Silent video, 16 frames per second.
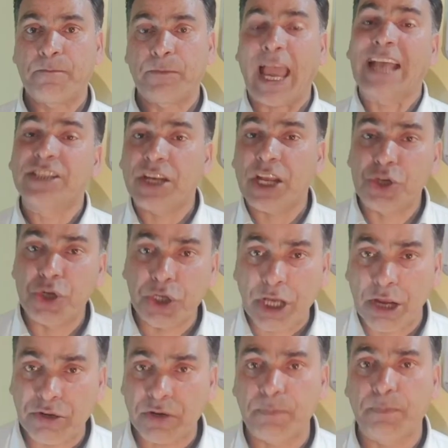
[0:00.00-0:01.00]
as an
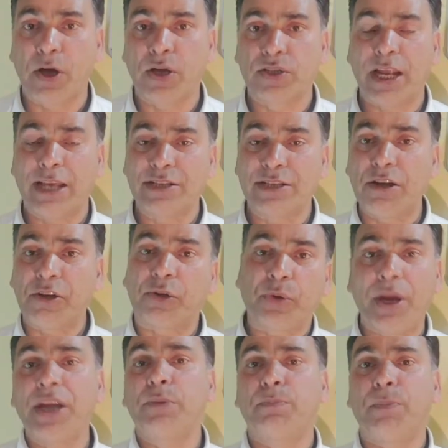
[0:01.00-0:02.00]
educated person, as a
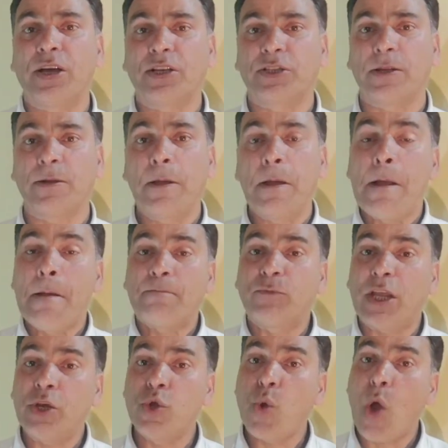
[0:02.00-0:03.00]
literate person,
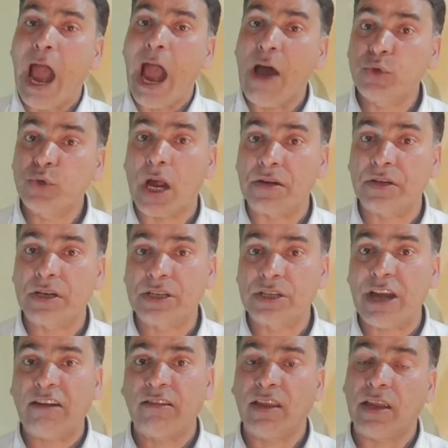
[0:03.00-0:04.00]
then you have to
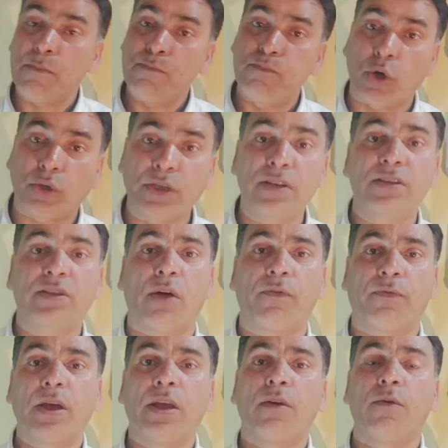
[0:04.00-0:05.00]
understand the importance
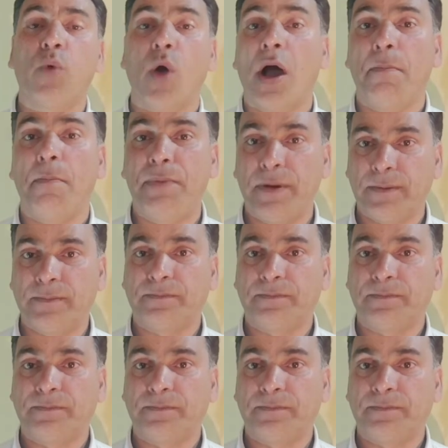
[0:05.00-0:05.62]
of verb.